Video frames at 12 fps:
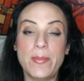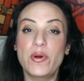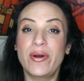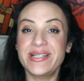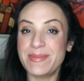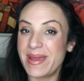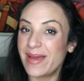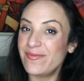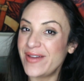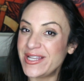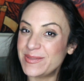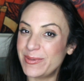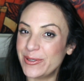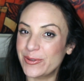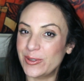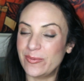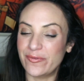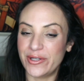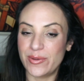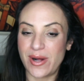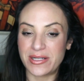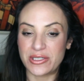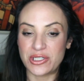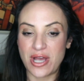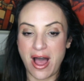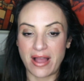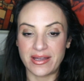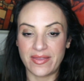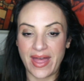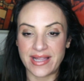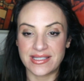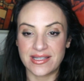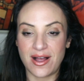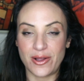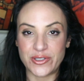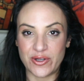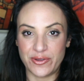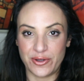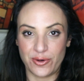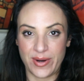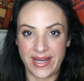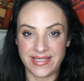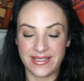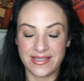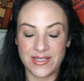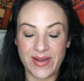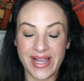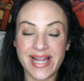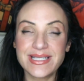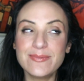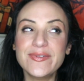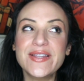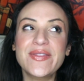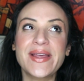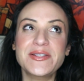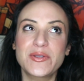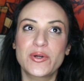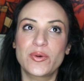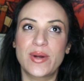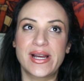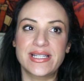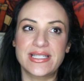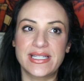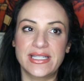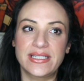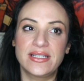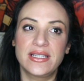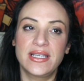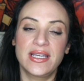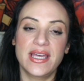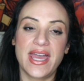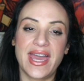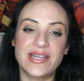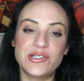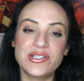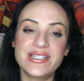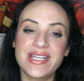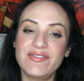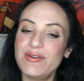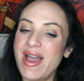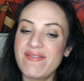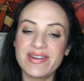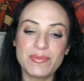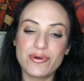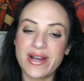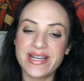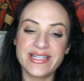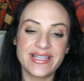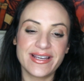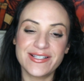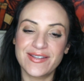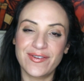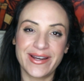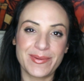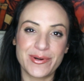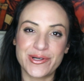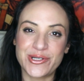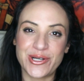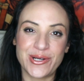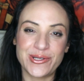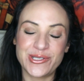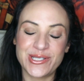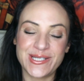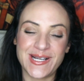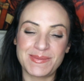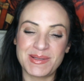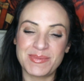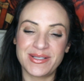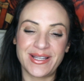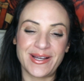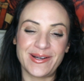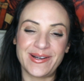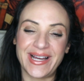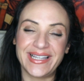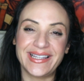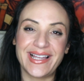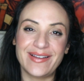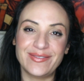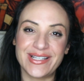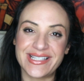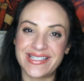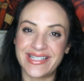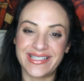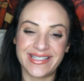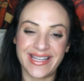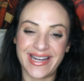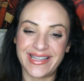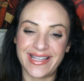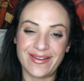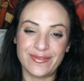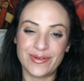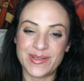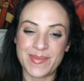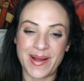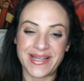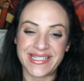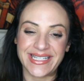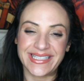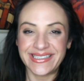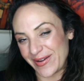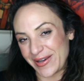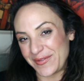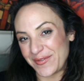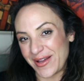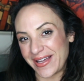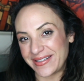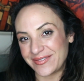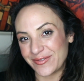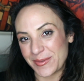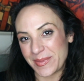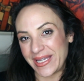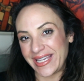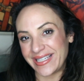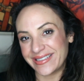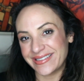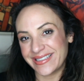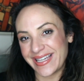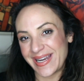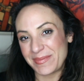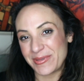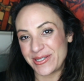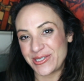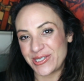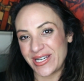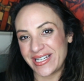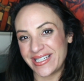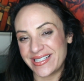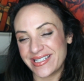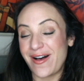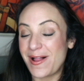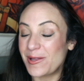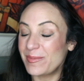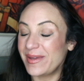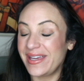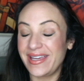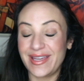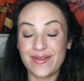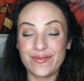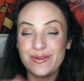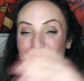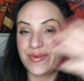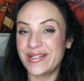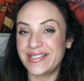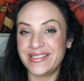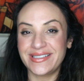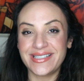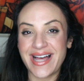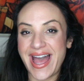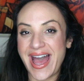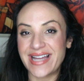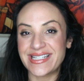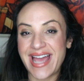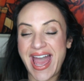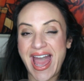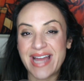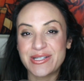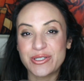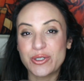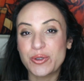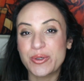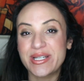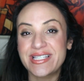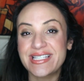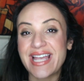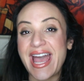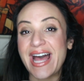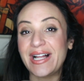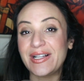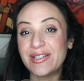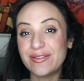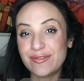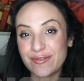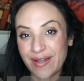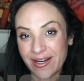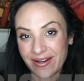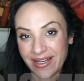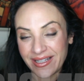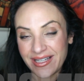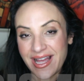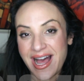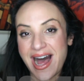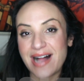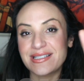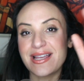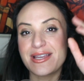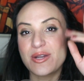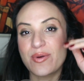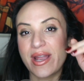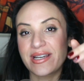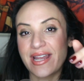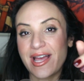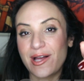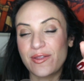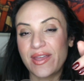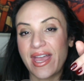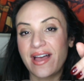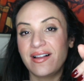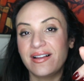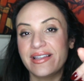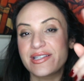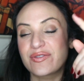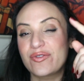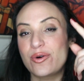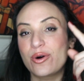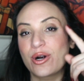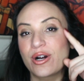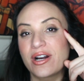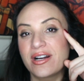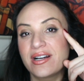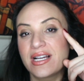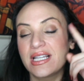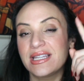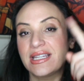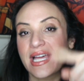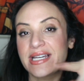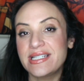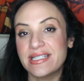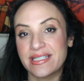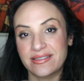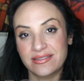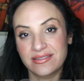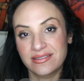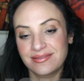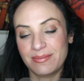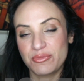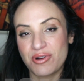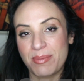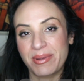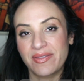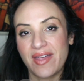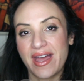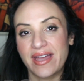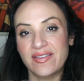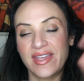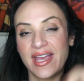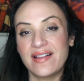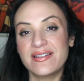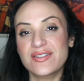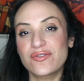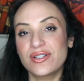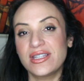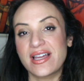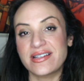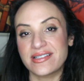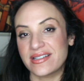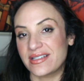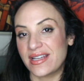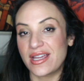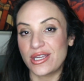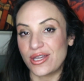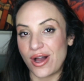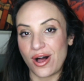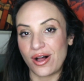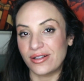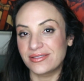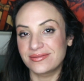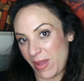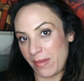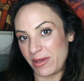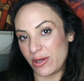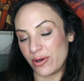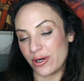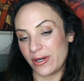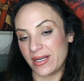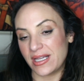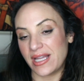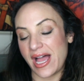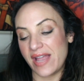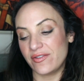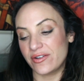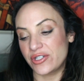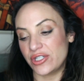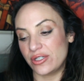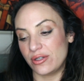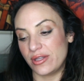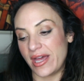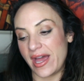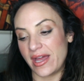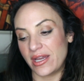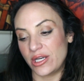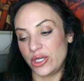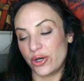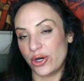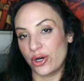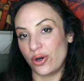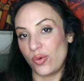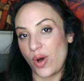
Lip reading: I'm going to make a Facebook group for you all to talk. That's also on the horizon. So I got some fun things on the horizon, and just, if you have any more ideas of any more shows, just tell me below. I love listening, and I love responding. Very fun for me, and I appreciate it. Follow me, if you will, at Chris L. Farah. I'll tell you right now, the L is for London. I'm dropping that. The L is for London, y'all. Maybe you heard in a live or two that your girl